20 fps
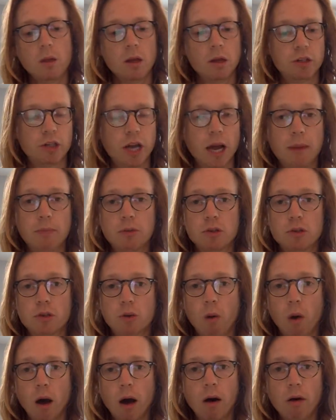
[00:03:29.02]
Chapter
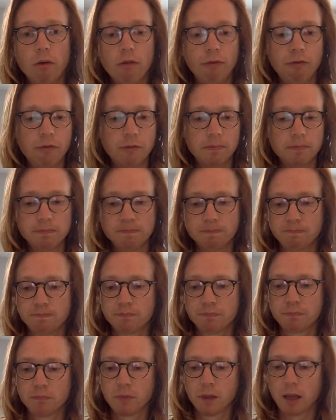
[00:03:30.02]
12,
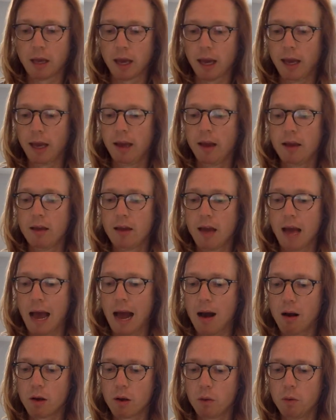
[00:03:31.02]
okay?
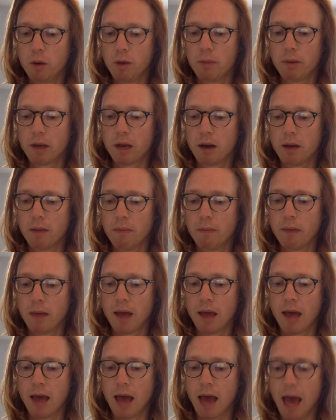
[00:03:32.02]
How can we become
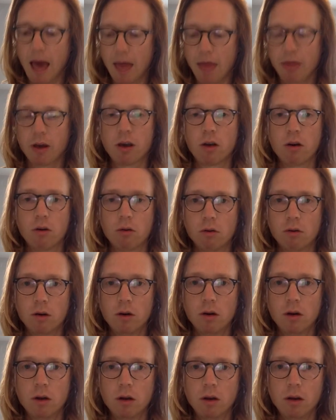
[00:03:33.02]
ethical
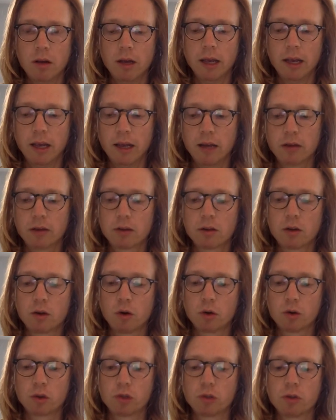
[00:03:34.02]

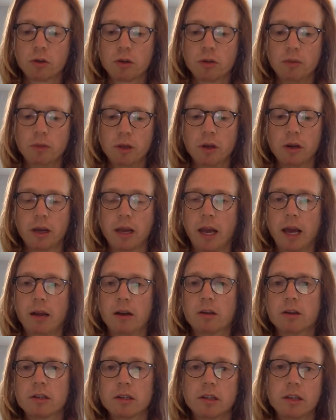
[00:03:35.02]
intercultural
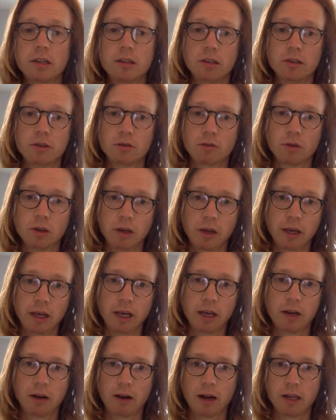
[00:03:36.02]
communicators? And this is a really
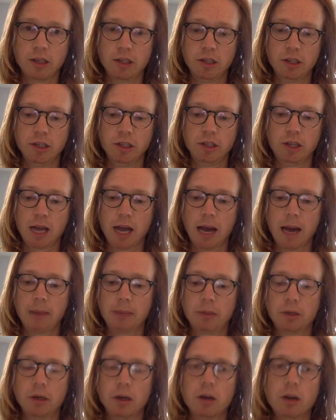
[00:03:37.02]
interesting
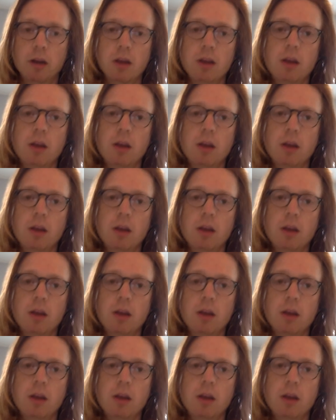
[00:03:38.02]
chapter,